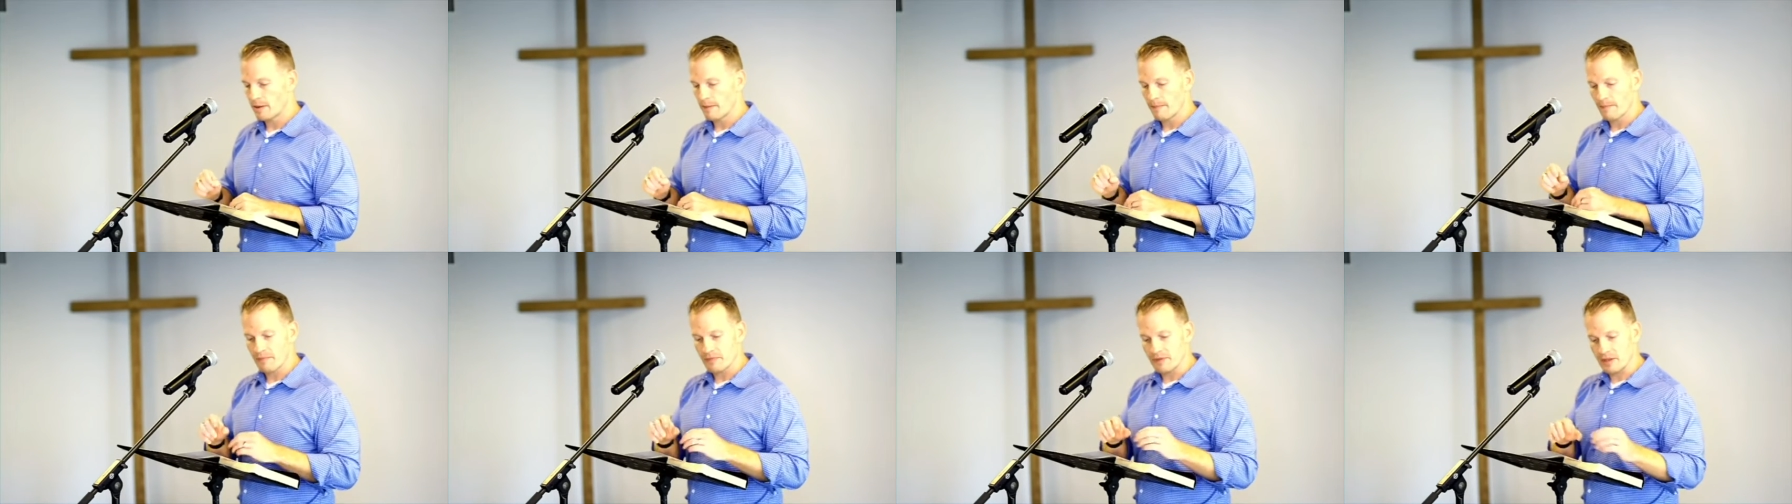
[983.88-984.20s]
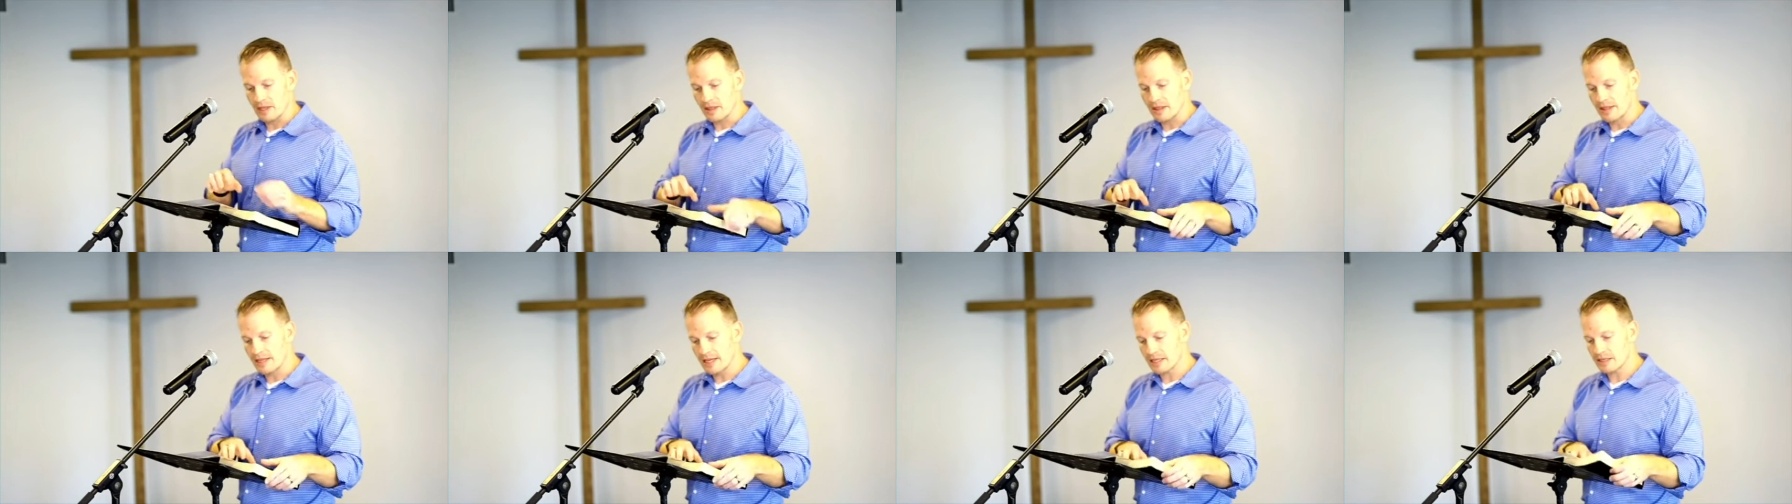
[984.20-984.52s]

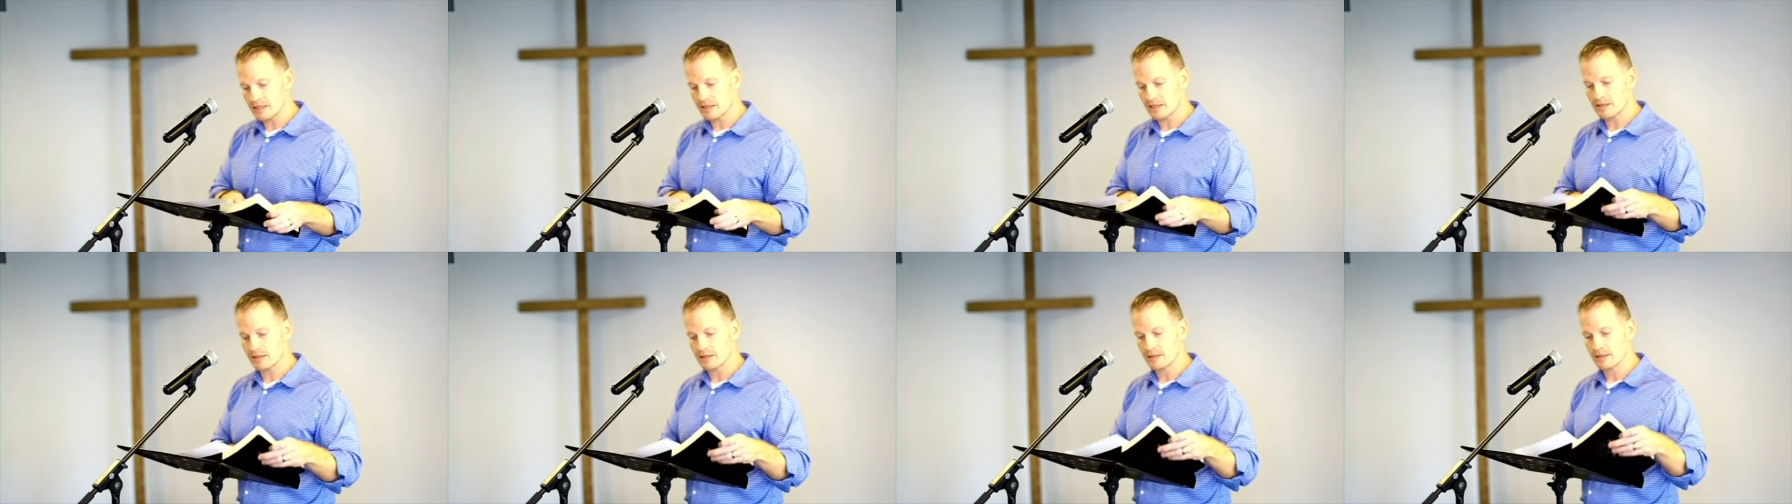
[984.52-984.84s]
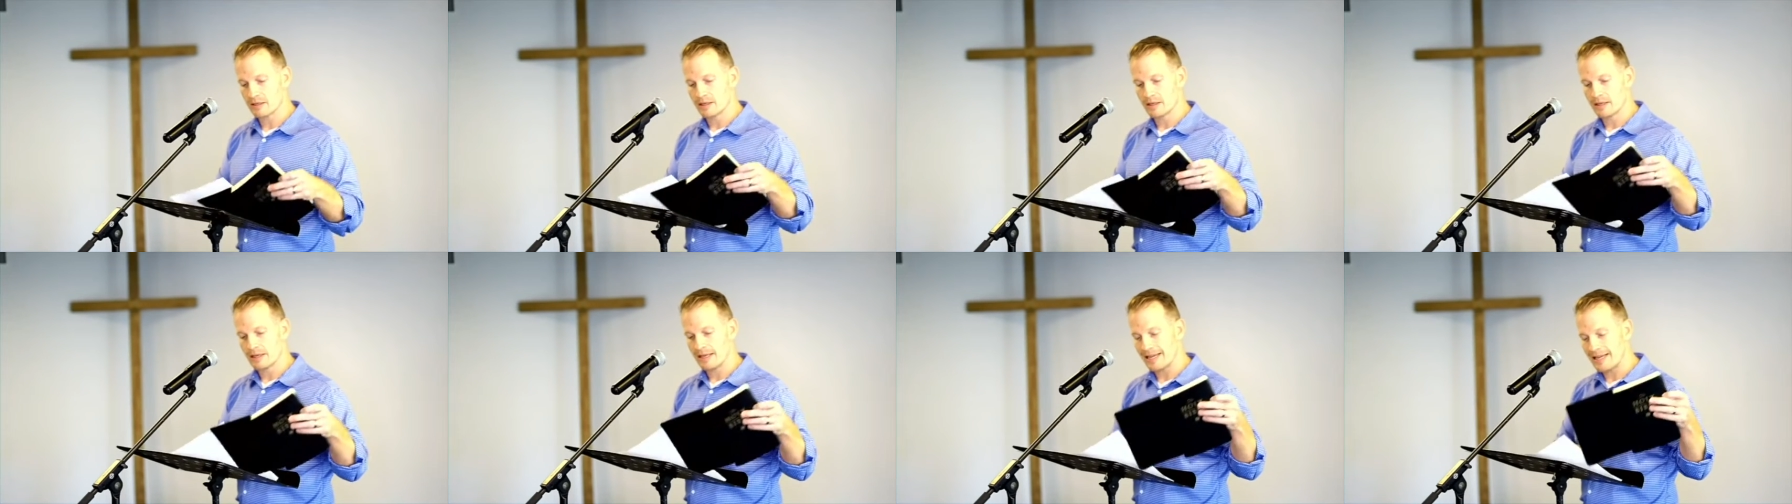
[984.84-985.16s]
that this
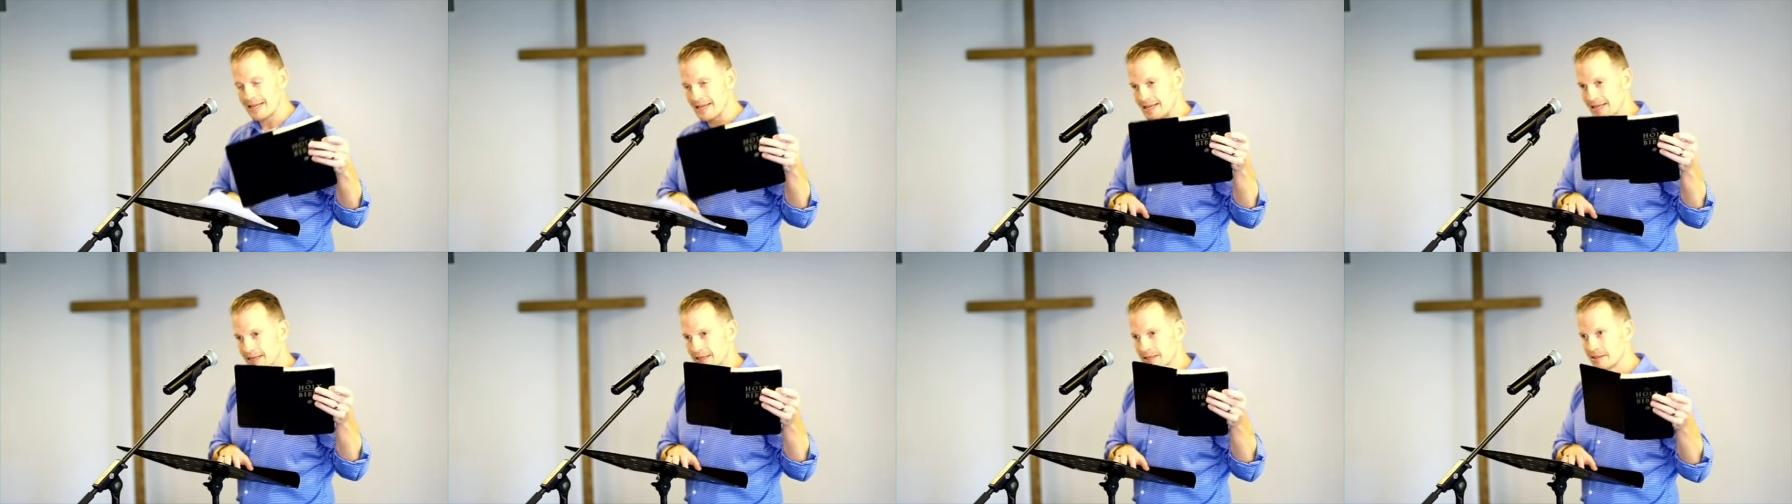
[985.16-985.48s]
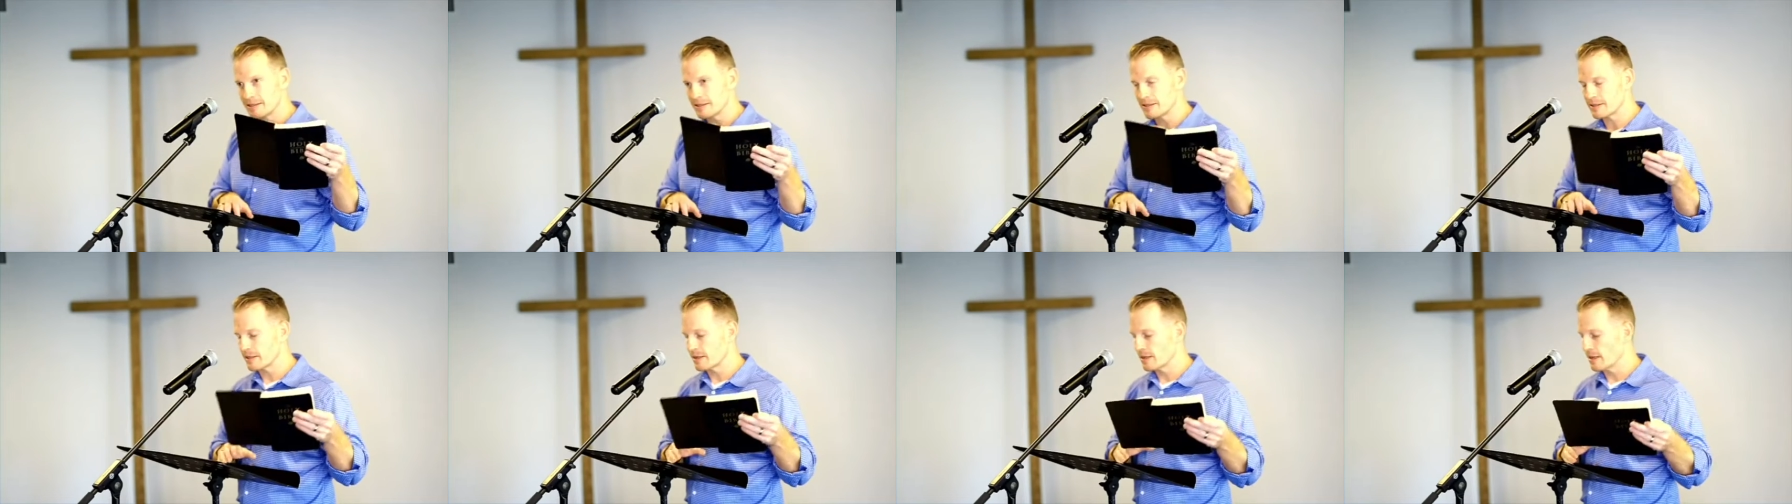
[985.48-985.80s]

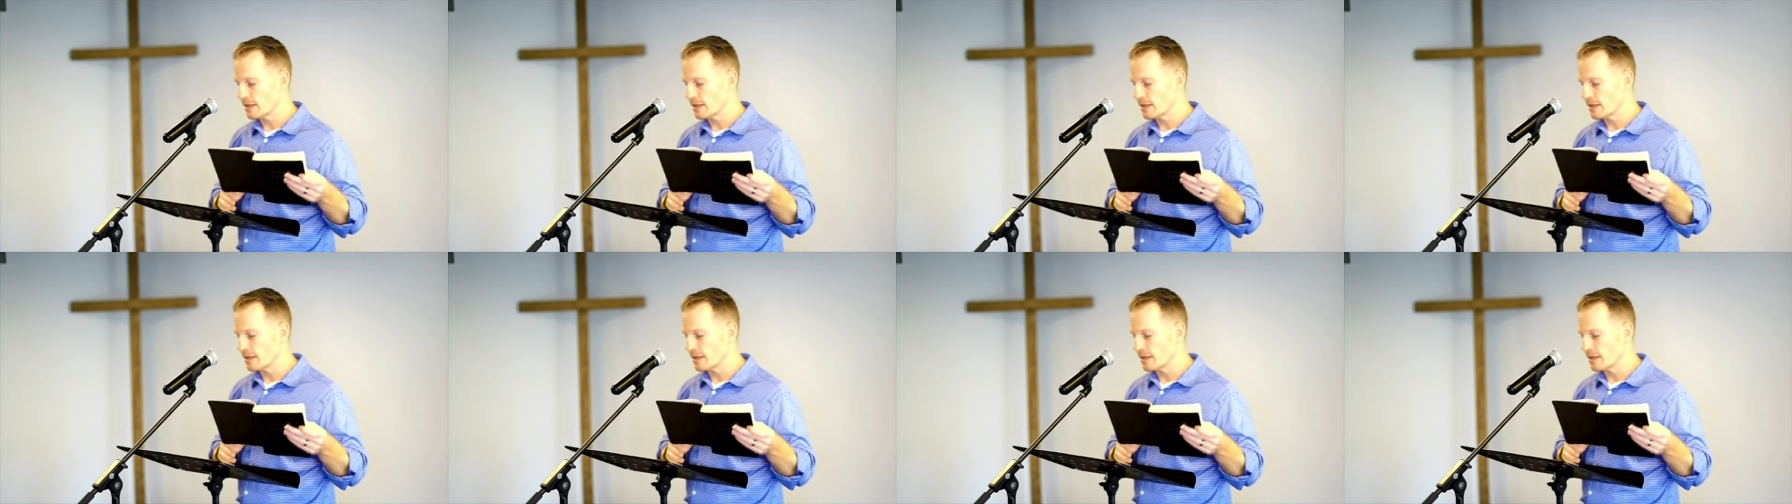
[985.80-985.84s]
is